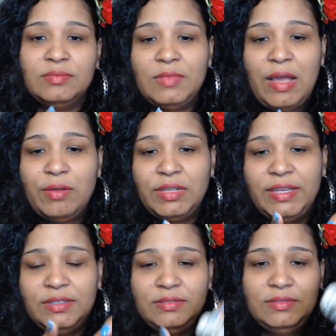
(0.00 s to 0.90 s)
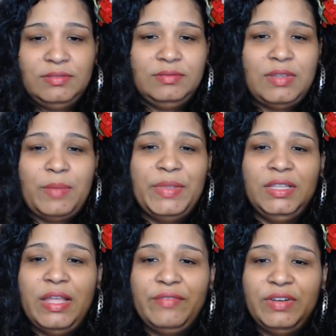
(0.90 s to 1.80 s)
I've
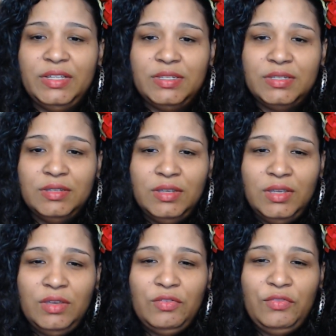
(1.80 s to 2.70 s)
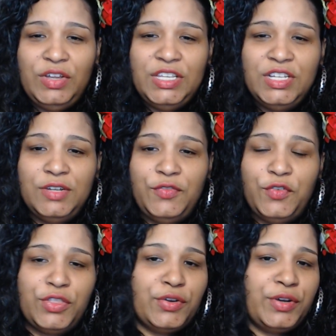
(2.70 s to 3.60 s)
been loving it. Really good
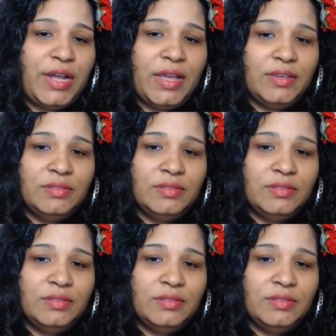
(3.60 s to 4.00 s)
for third eye.